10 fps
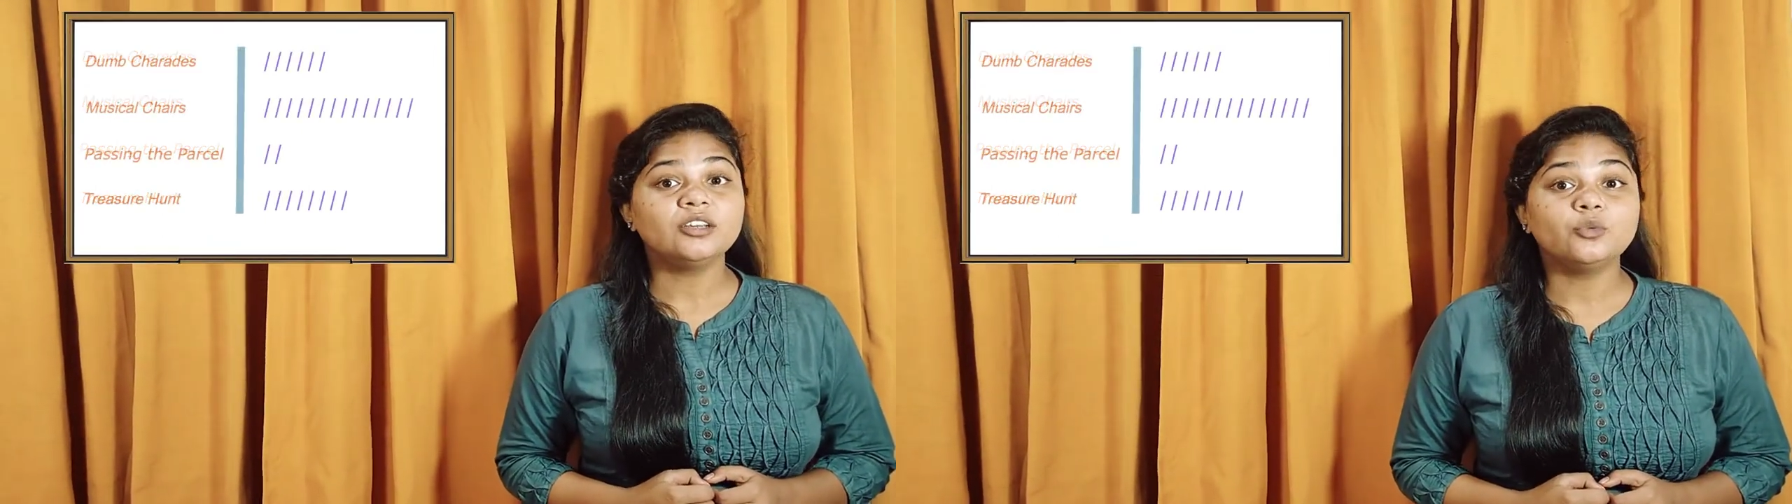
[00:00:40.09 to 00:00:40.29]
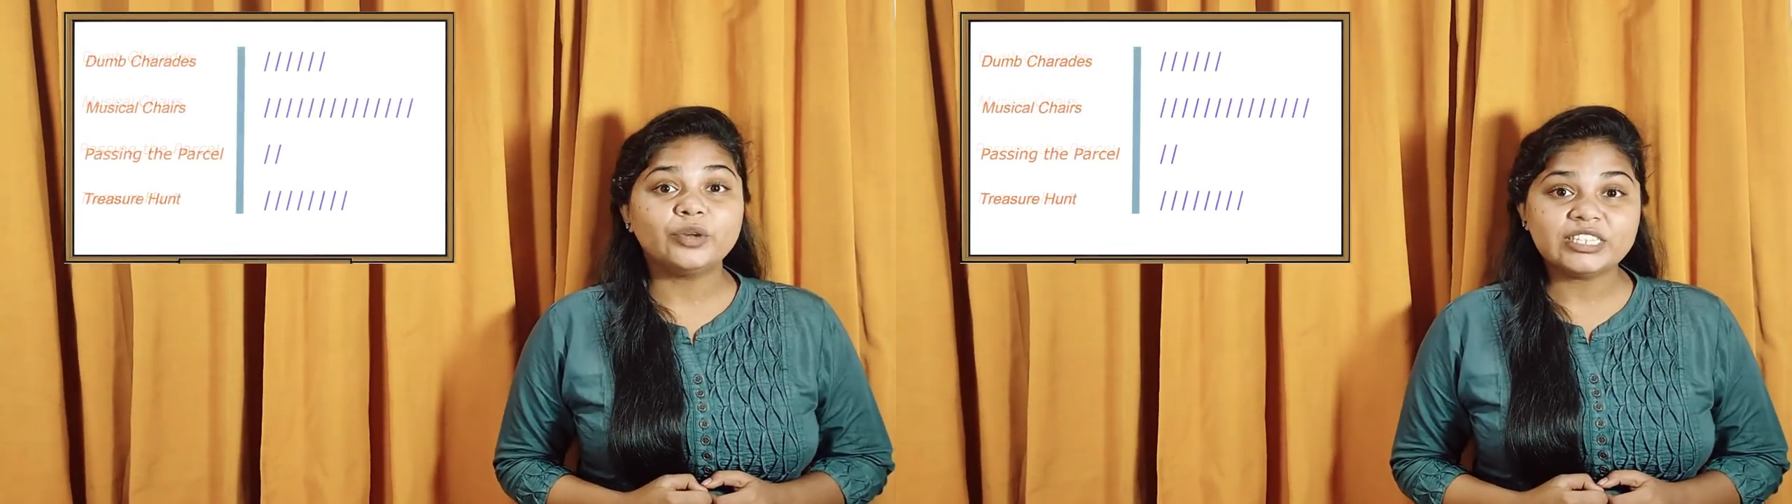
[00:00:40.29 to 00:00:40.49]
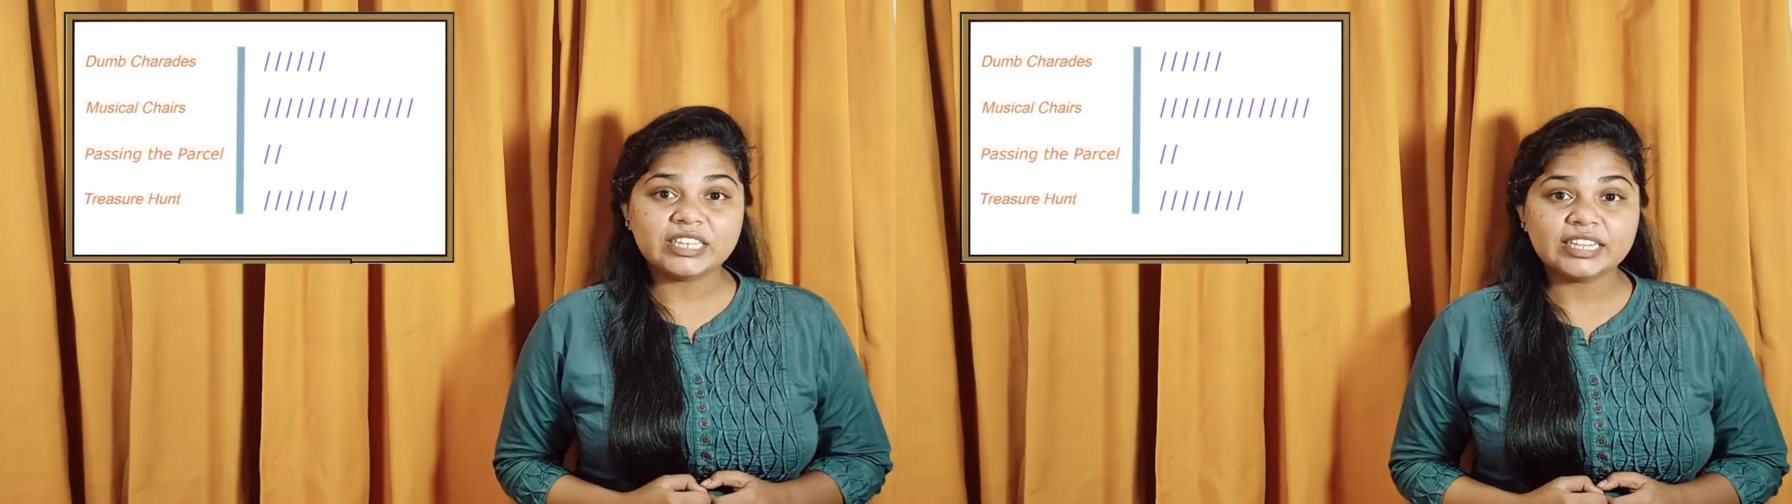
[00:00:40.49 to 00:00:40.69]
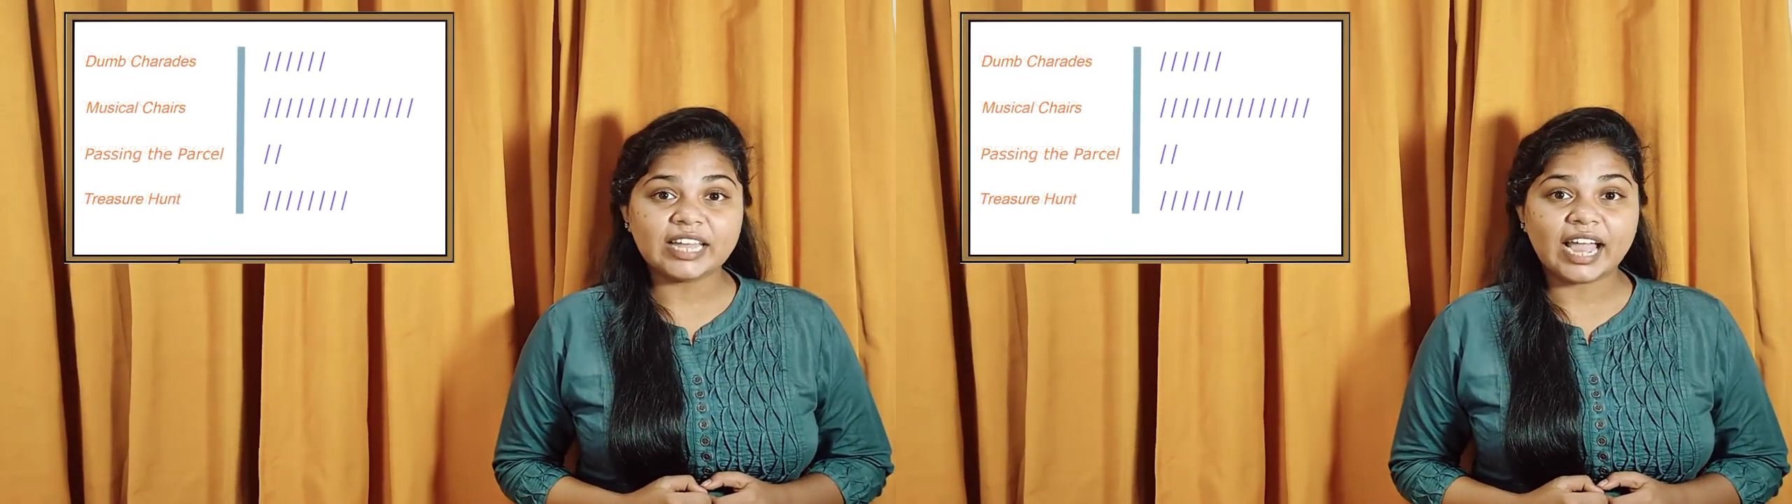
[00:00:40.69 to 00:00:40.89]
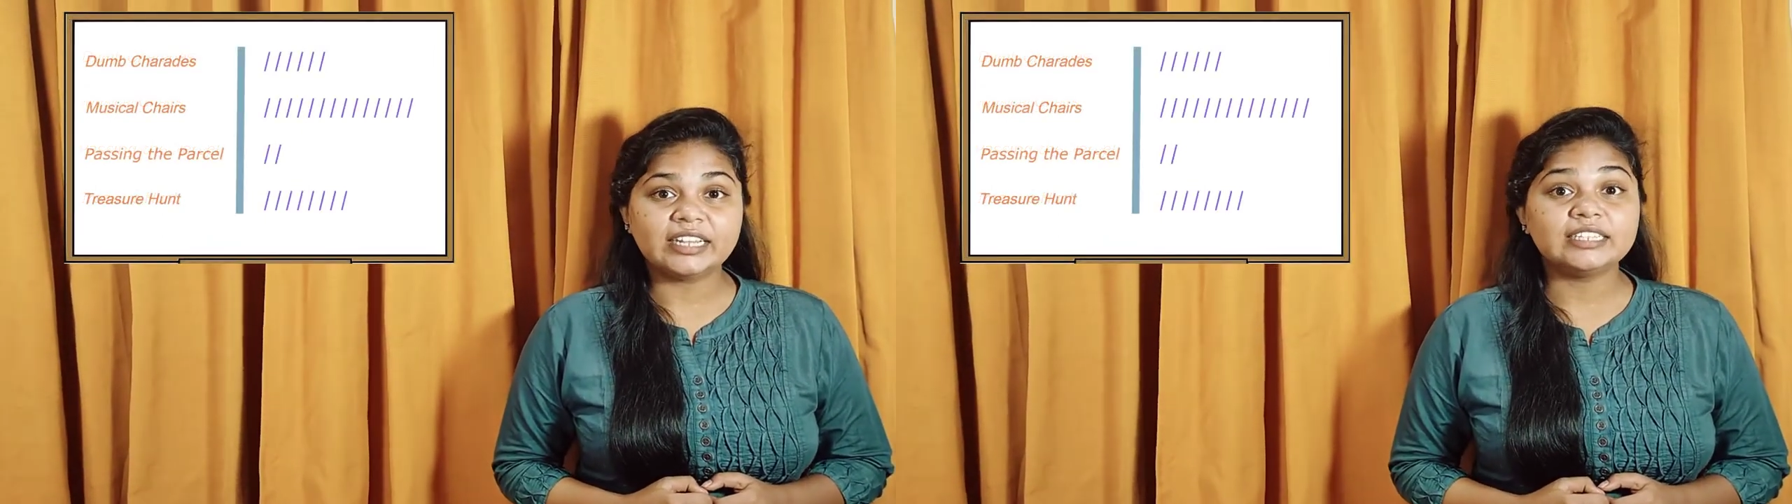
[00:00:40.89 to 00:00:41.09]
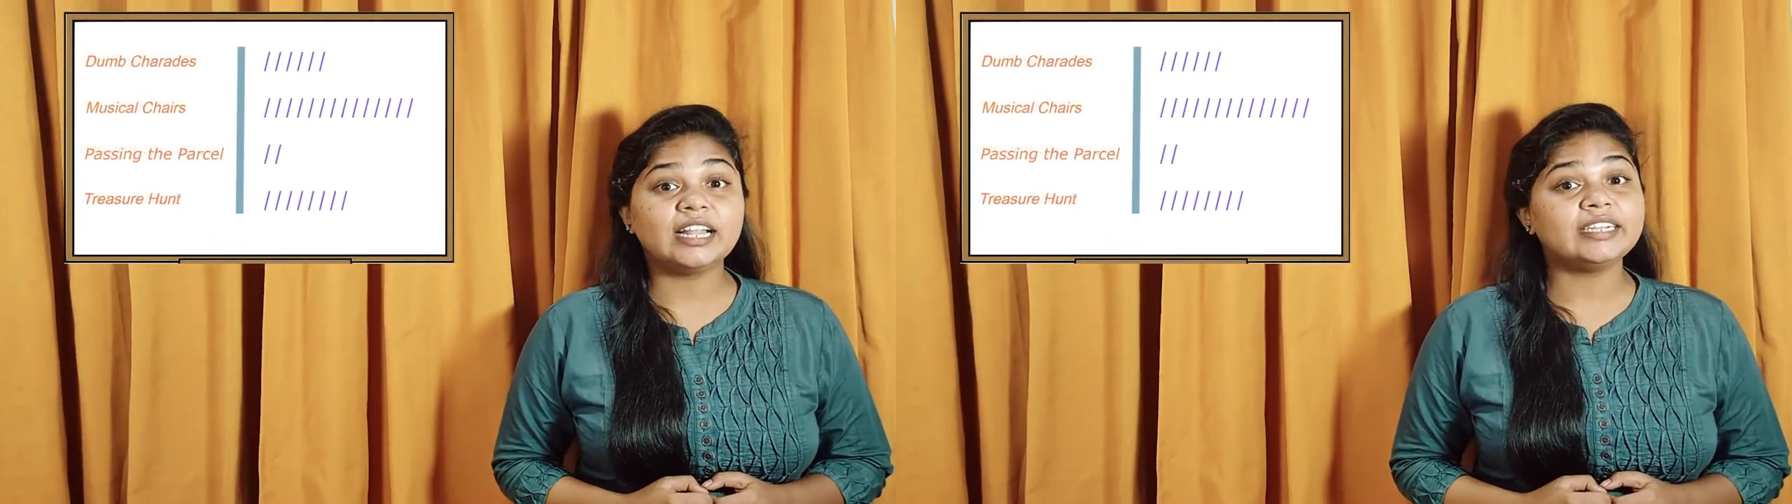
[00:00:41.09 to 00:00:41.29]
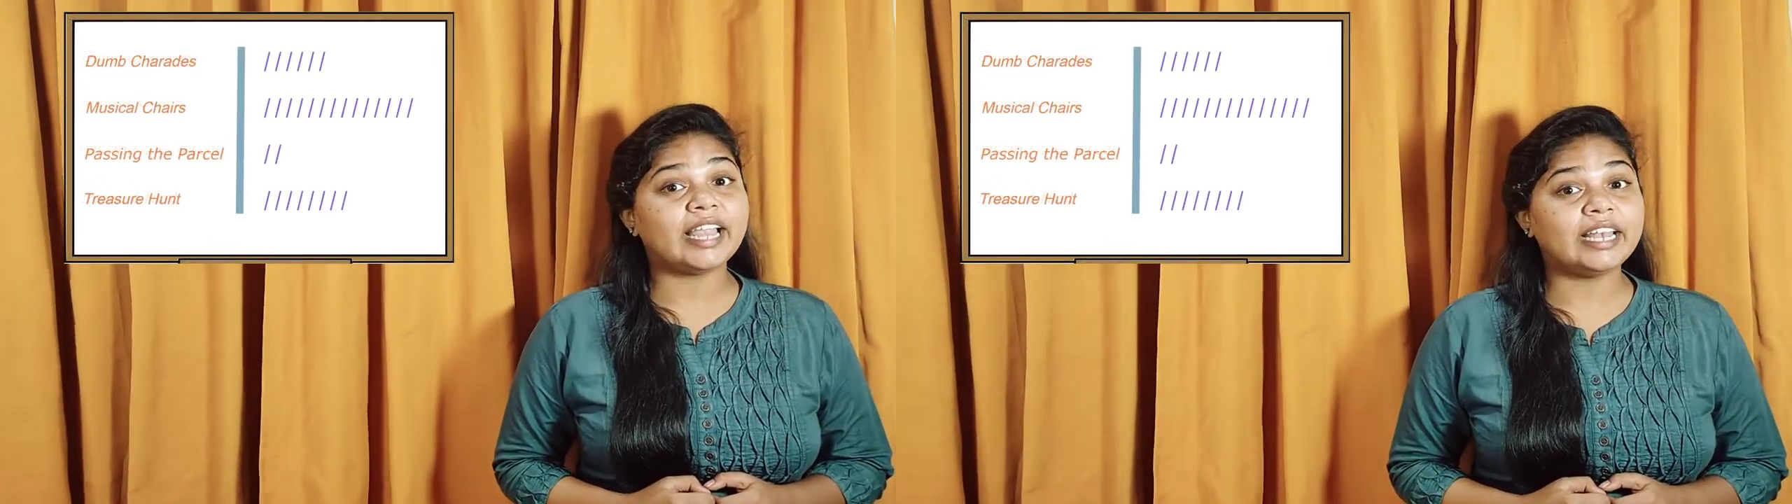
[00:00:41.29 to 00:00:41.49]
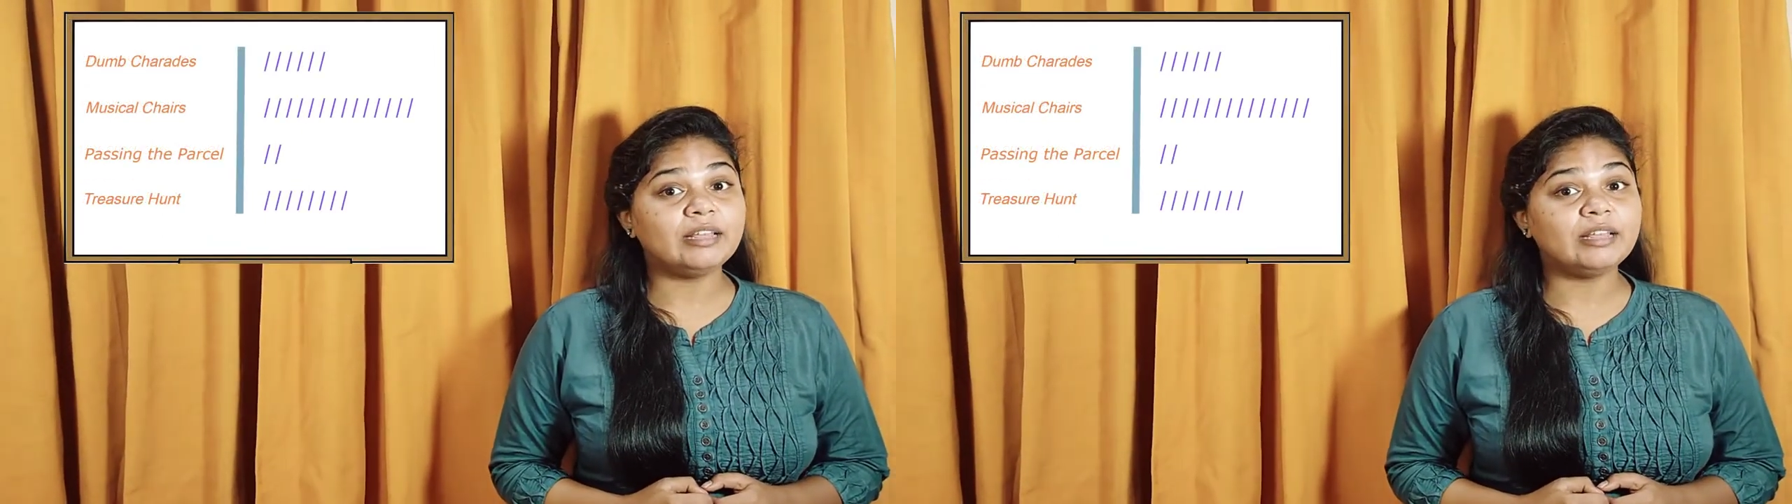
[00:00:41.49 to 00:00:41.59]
we see that the tally